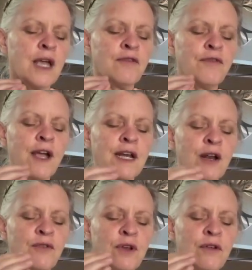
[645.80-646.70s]
And find
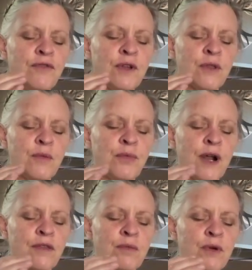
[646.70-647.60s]
out if you can feel the
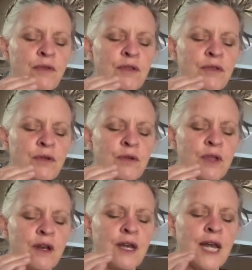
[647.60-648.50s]
breath moving through
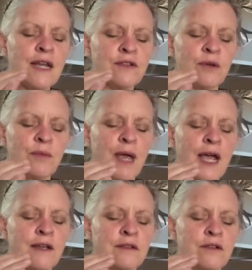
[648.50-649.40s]
the nasal
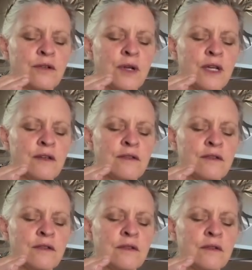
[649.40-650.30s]

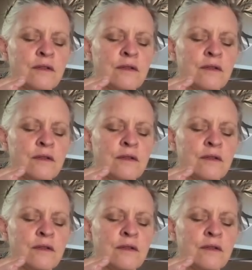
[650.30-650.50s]
passageways.